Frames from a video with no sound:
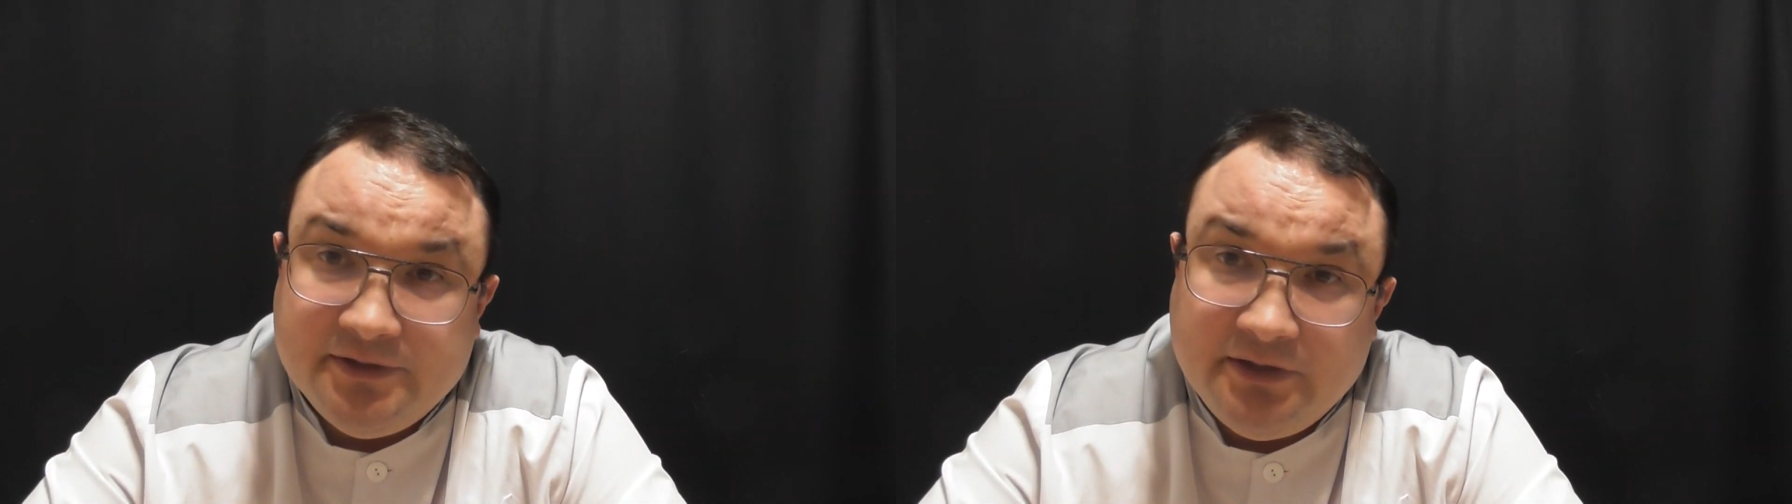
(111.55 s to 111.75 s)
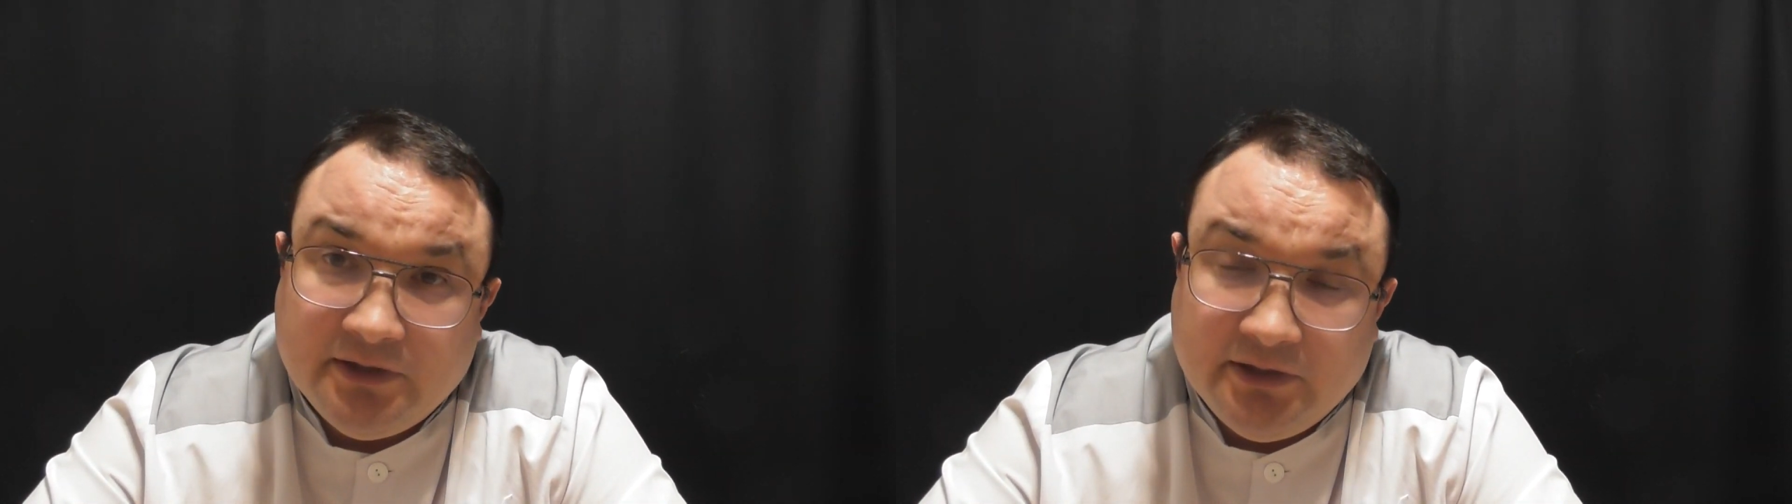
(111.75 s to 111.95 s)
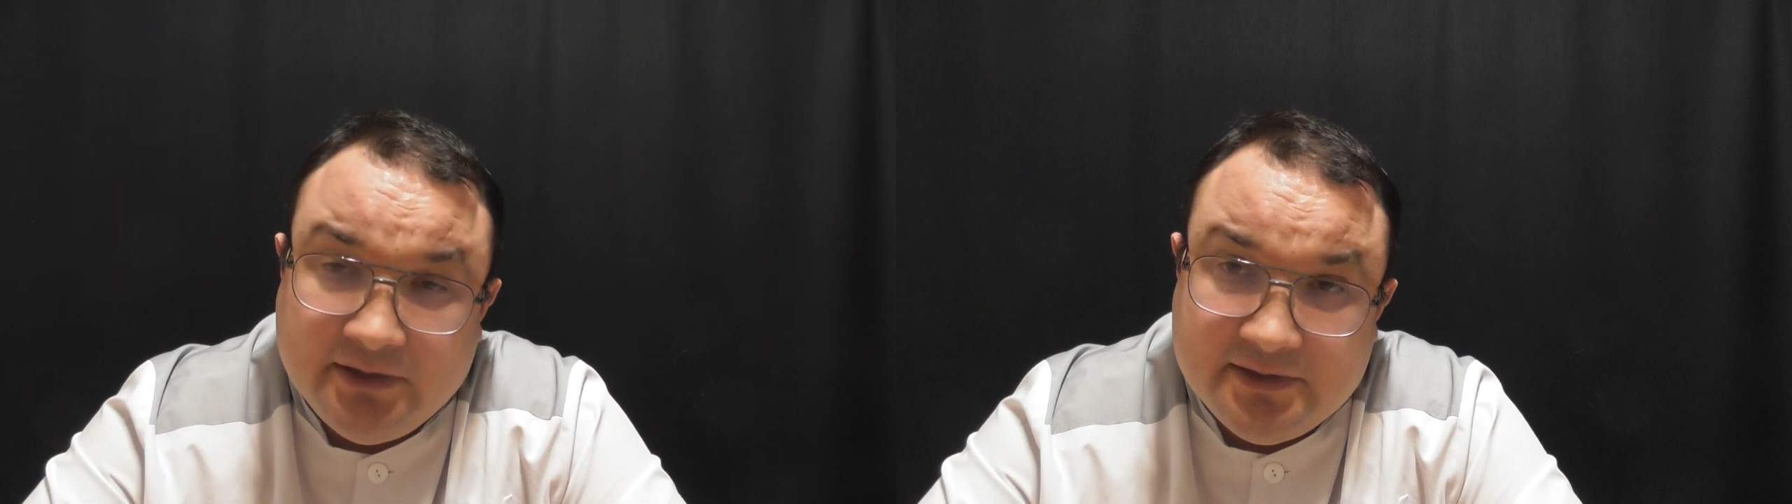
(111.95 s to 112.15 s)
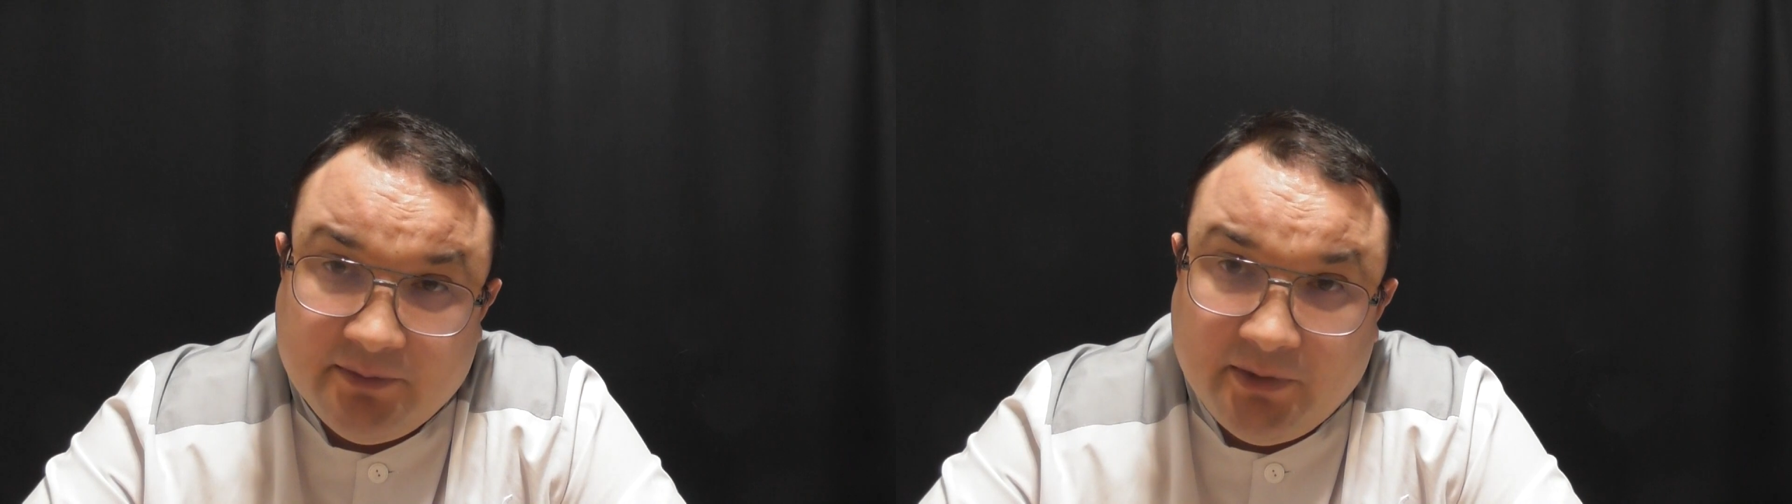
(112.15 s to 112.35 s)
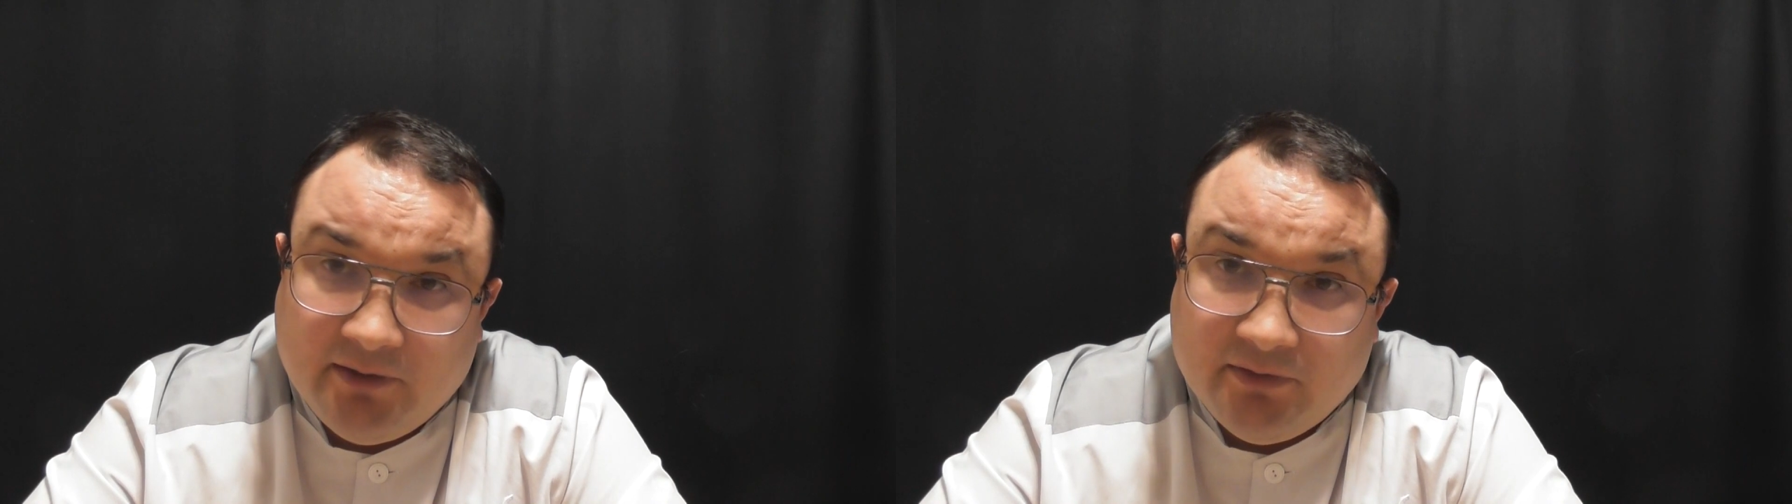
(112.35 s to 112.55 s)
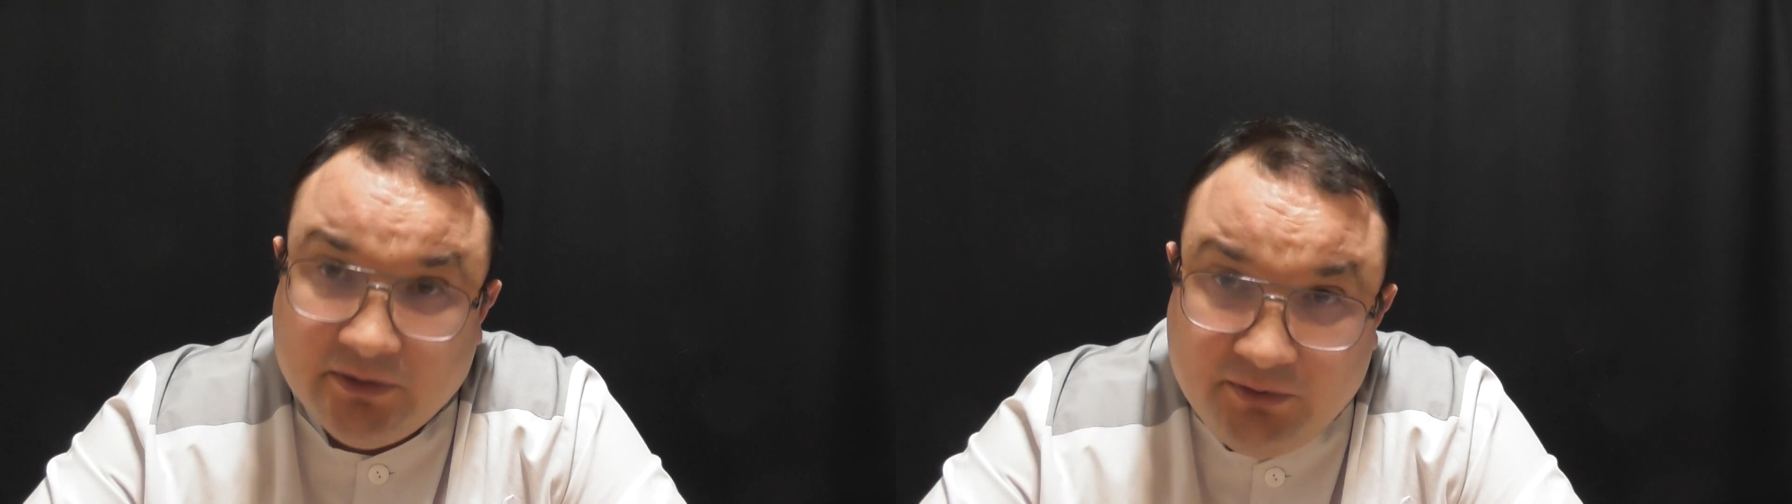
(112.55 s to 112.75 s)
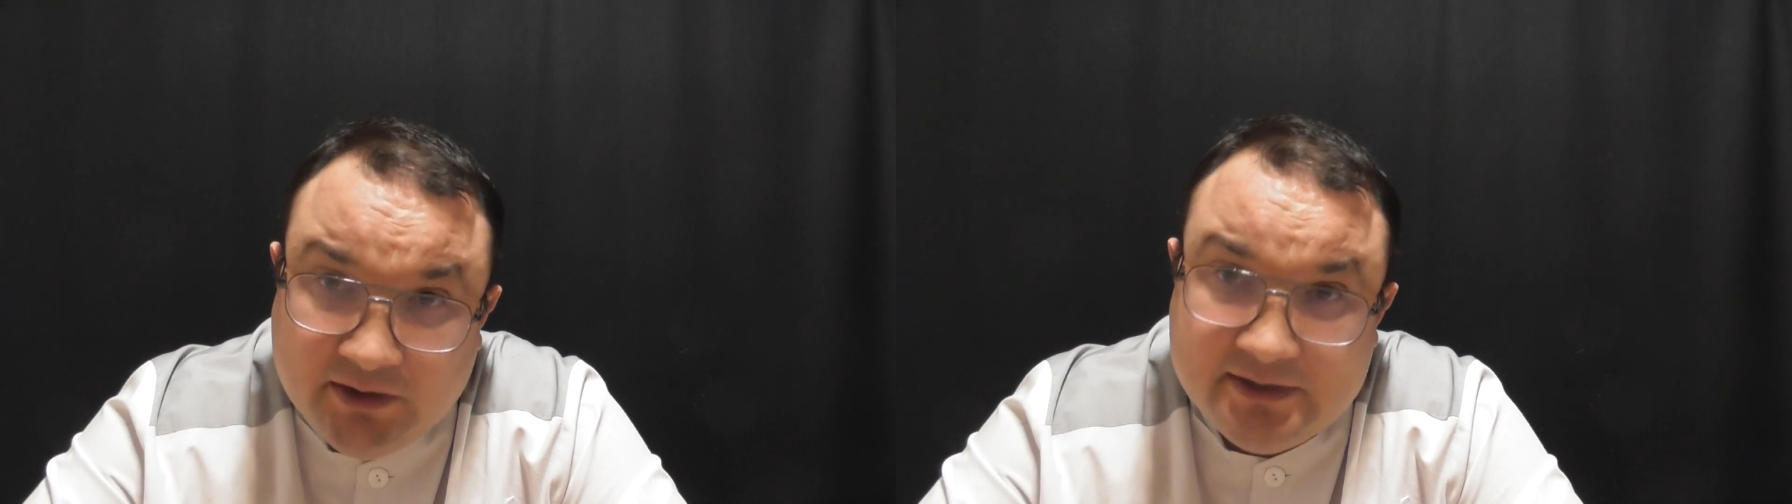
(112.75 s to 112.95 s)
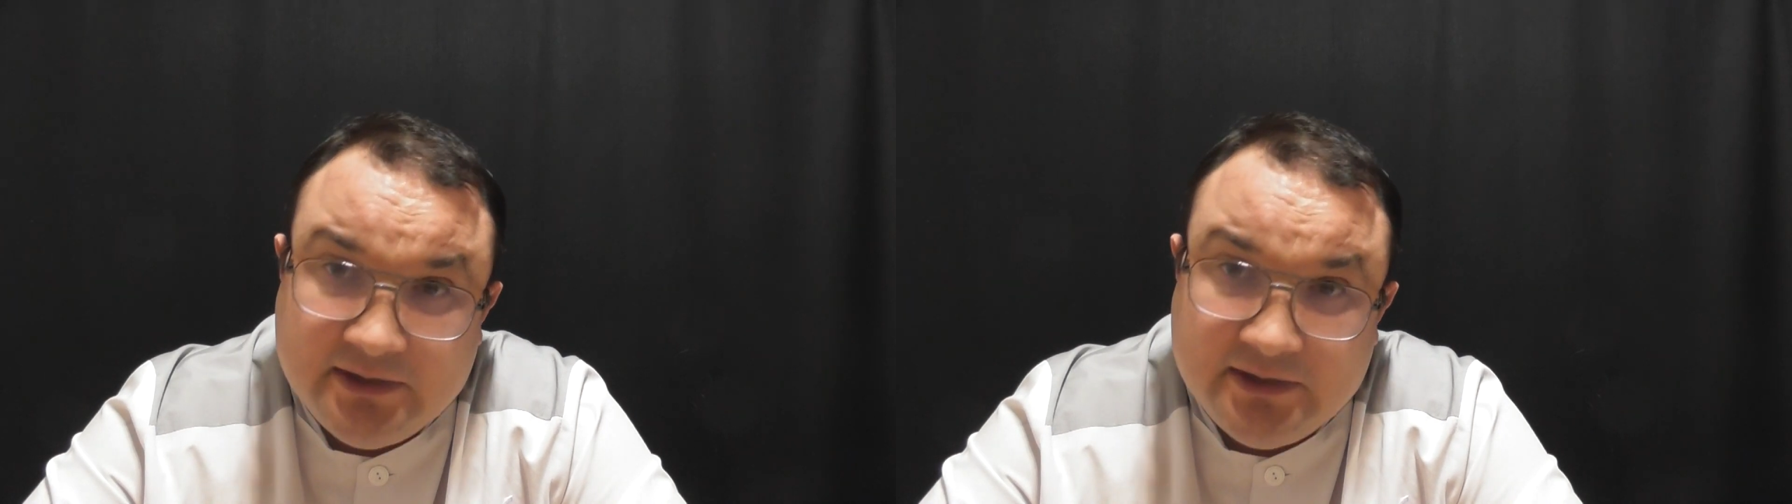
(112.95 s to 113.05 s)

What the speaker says: from the surface of reddenings,